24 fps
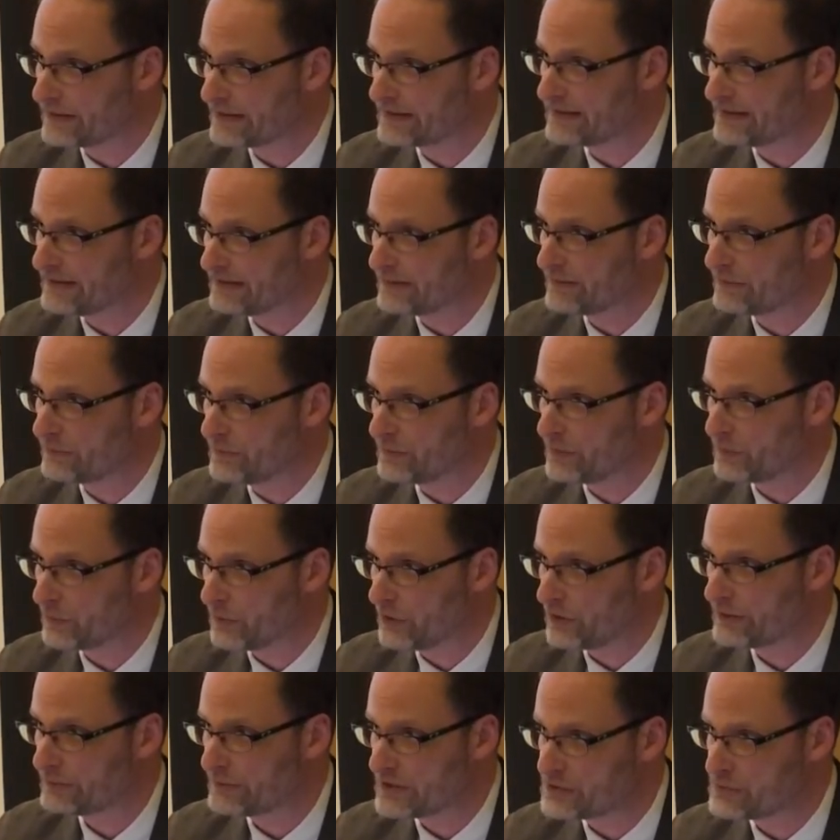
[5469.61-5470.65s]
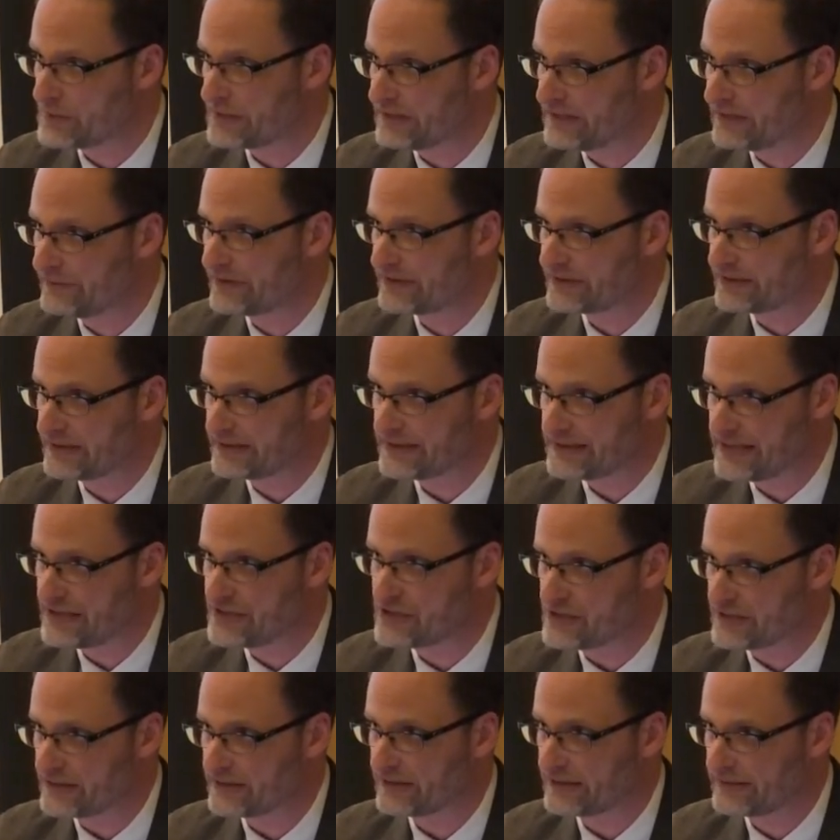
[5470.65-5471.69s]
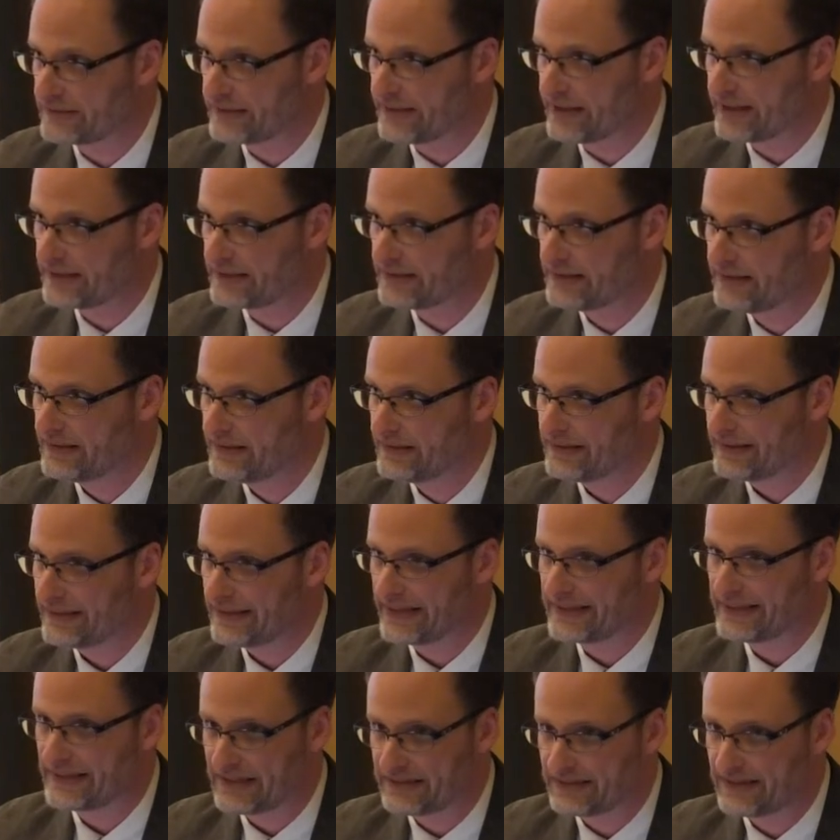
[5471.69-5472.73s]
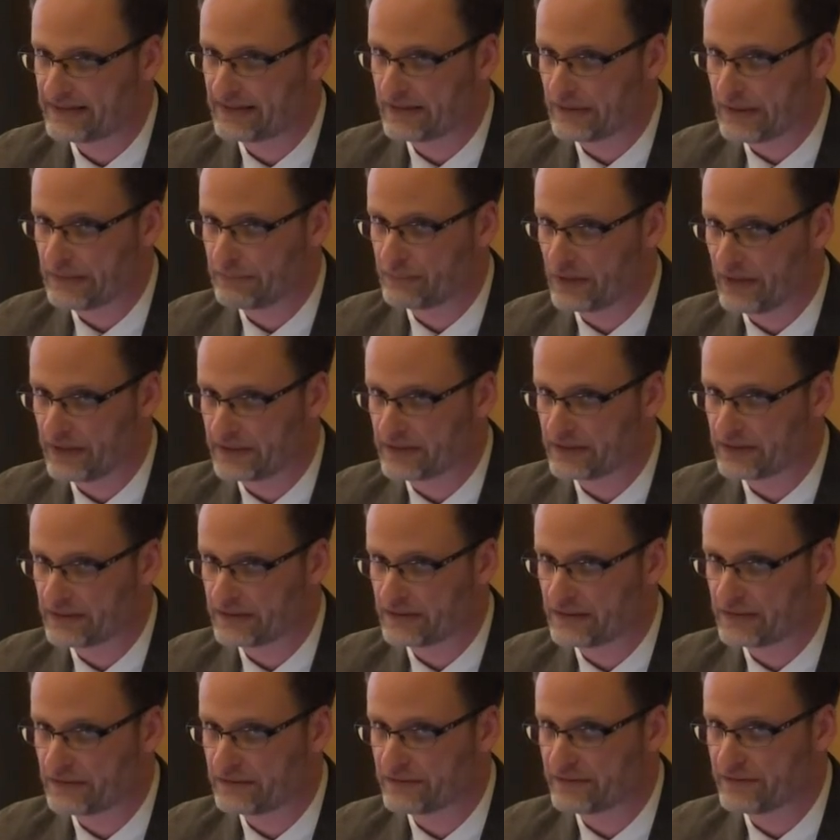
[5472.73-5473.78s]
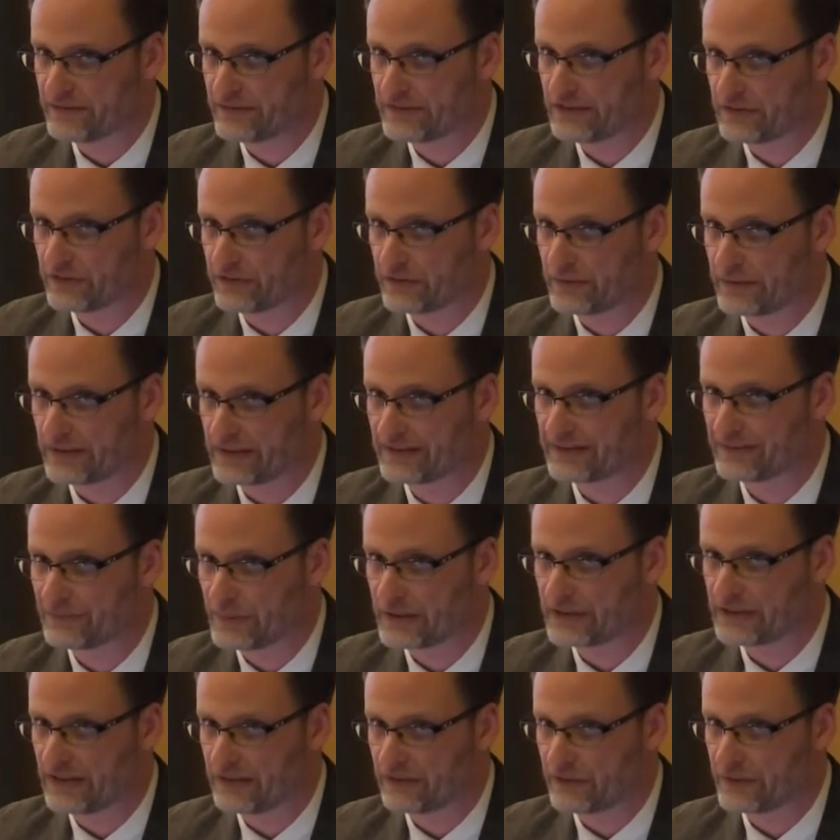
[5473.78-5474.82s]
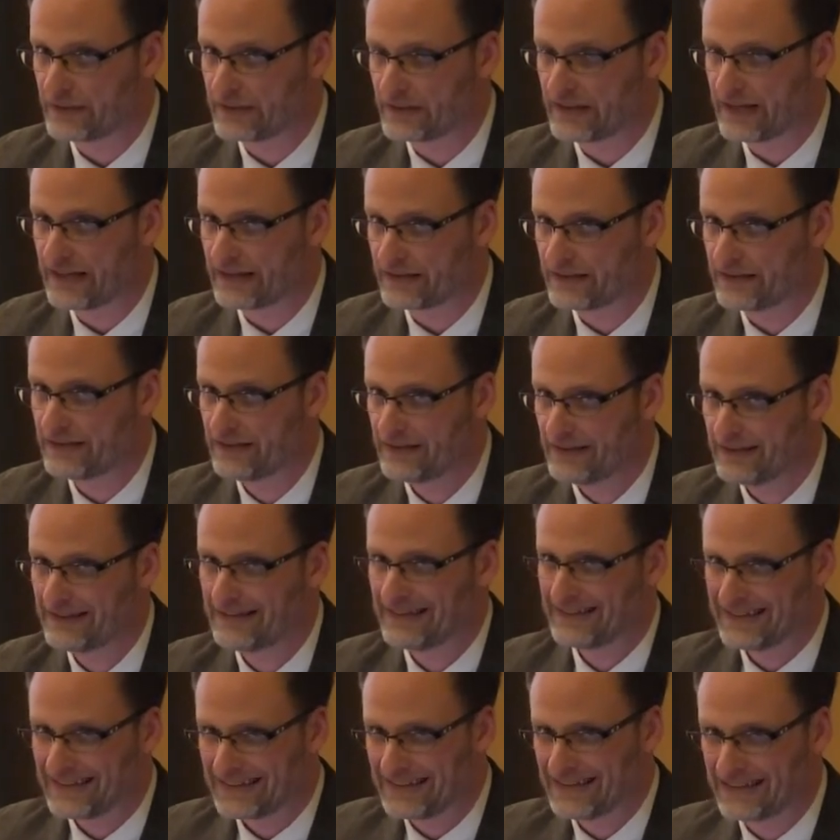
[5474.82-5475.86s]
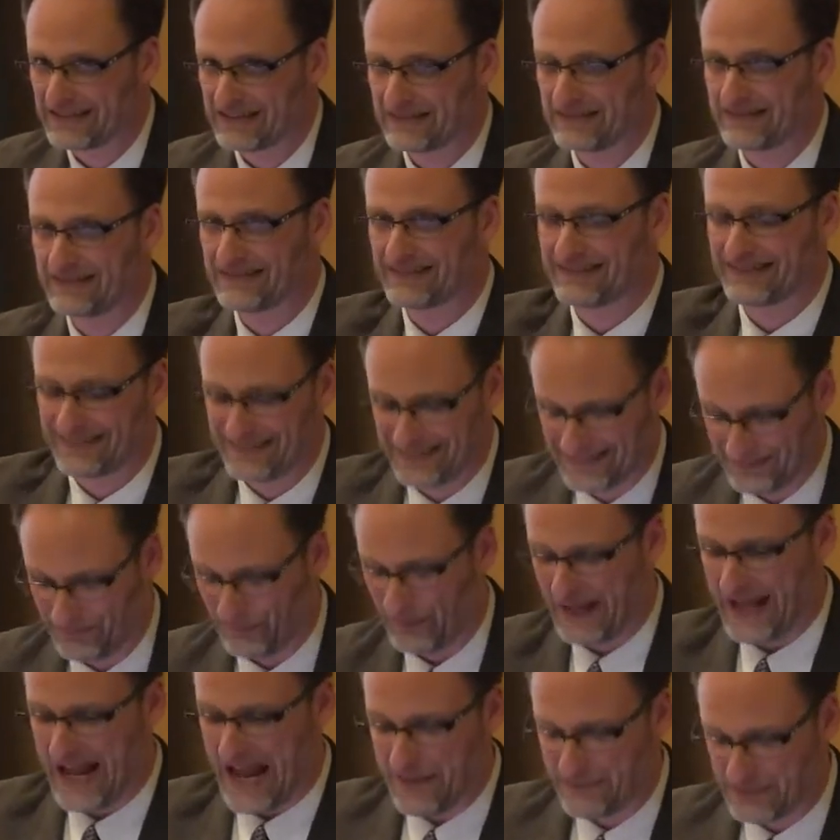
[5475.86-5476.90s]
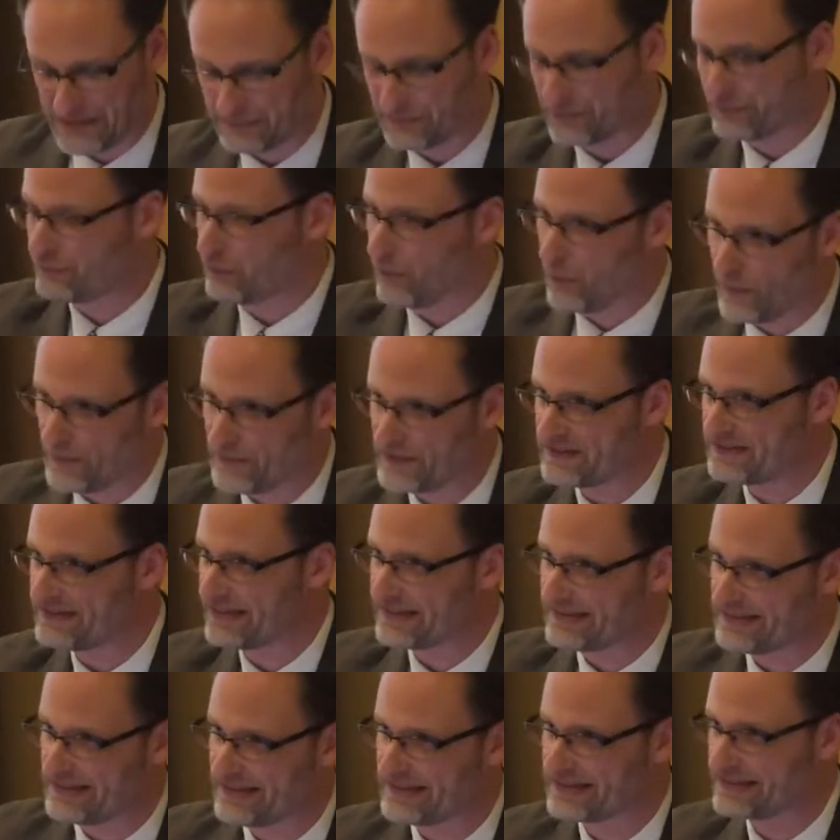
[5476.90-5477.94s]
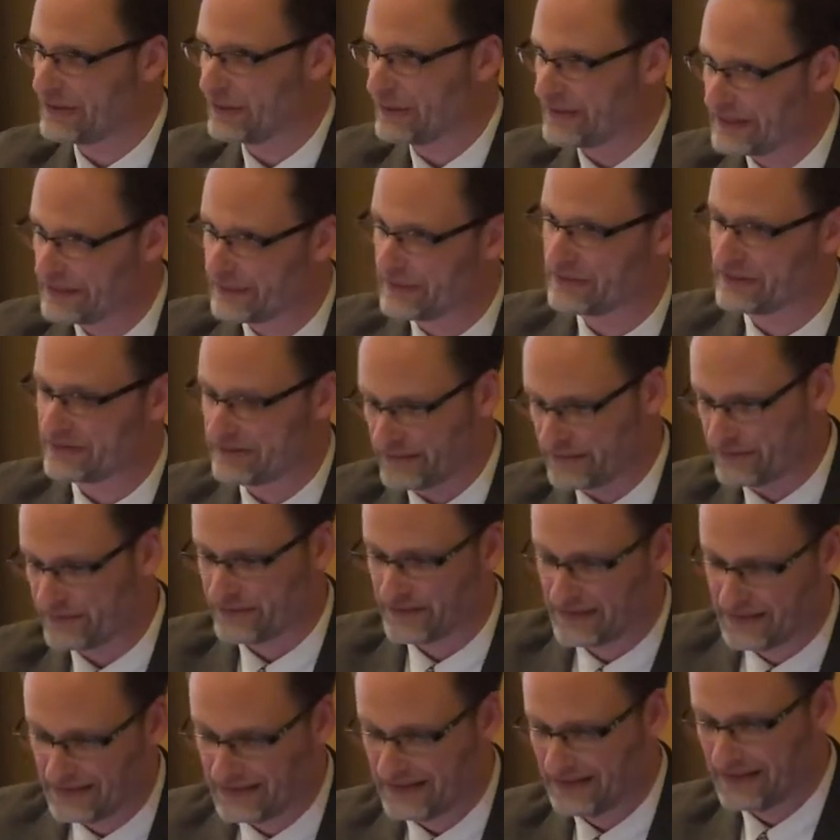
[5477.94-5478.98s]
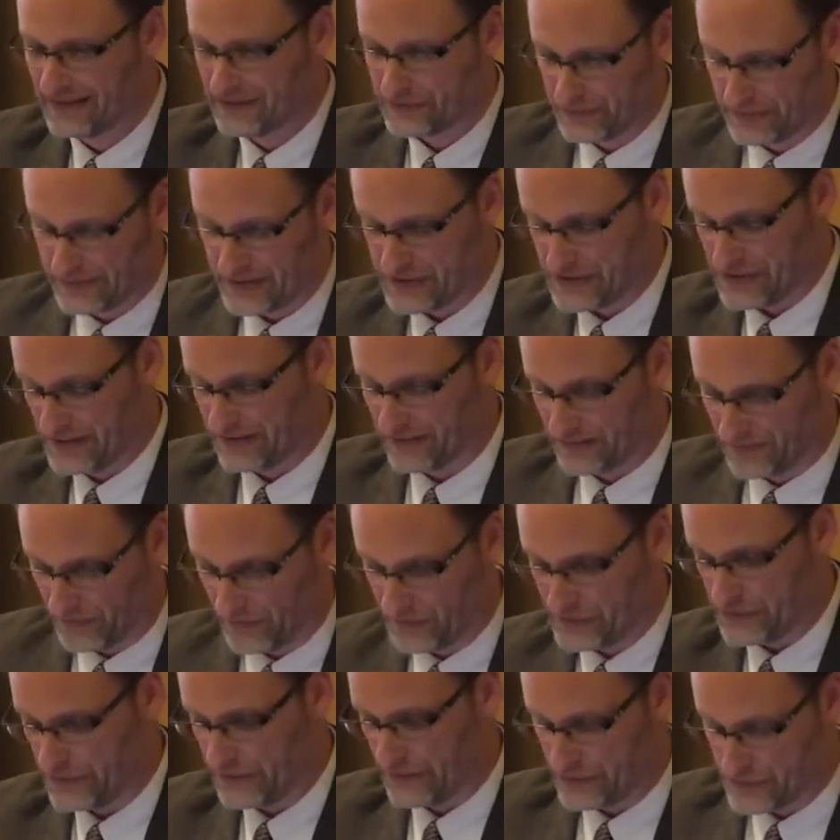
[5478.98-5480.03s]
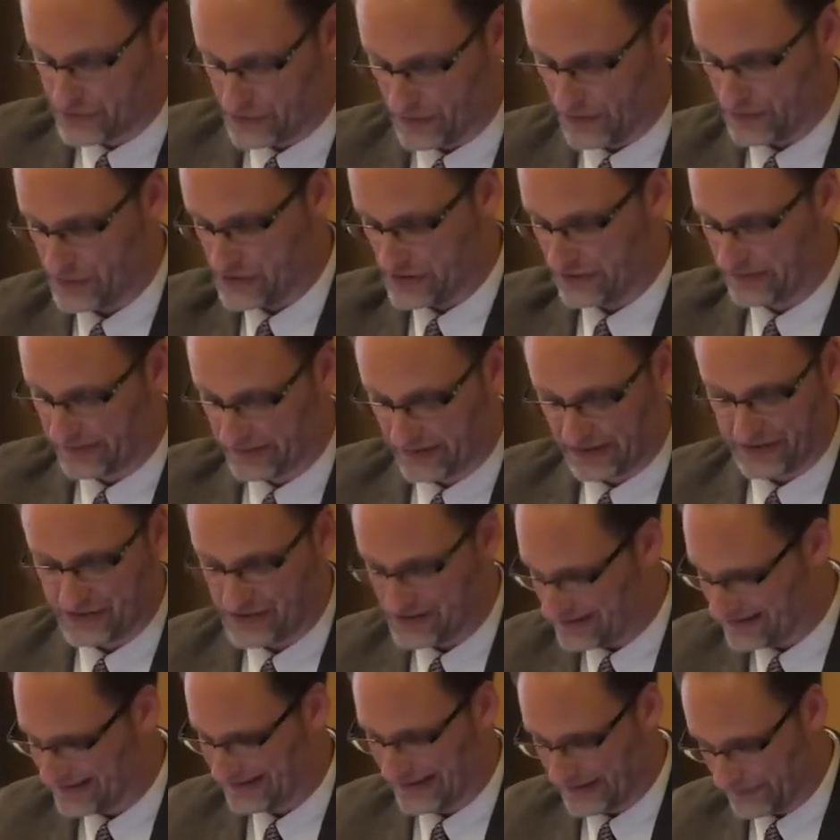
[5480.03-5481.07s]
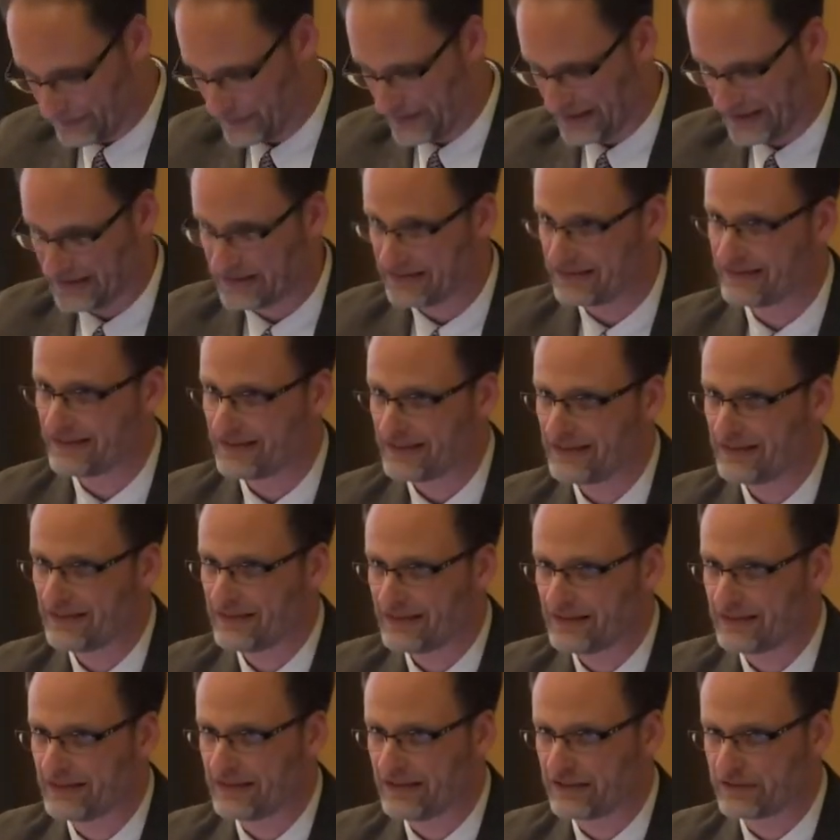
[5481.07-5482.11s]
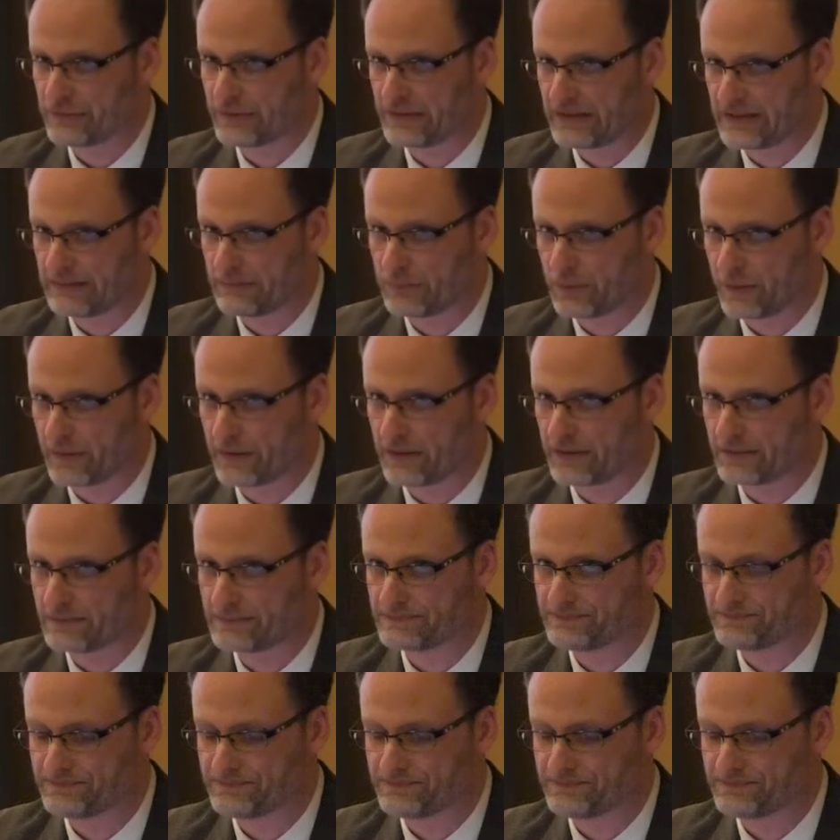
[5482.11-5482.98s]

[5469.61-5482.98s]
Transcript: The world in which we live is contingent. It's not a necessary product of history. And recovering that, what happened before the 60s coherence of tradition, culture, church, and such, and race is really important.